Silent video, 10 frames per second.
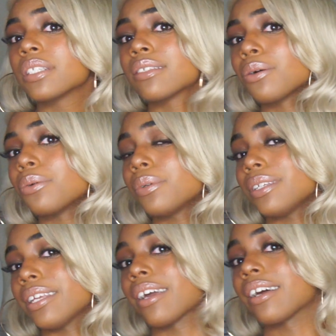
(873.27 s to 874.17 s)
So
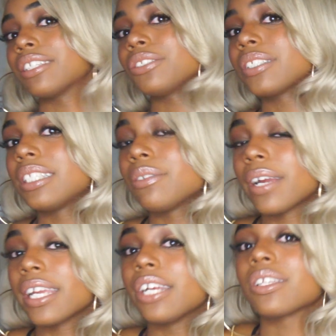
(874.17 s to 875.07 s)
yeah, as you can see
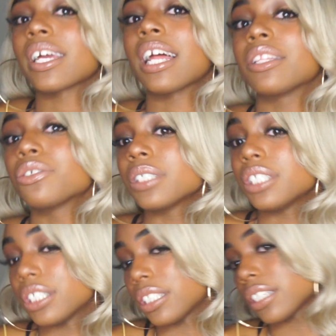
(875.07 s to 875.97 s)
right here, like I literally
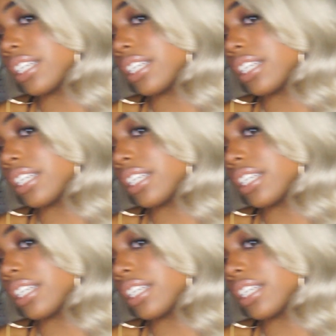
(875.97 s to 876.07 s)
just took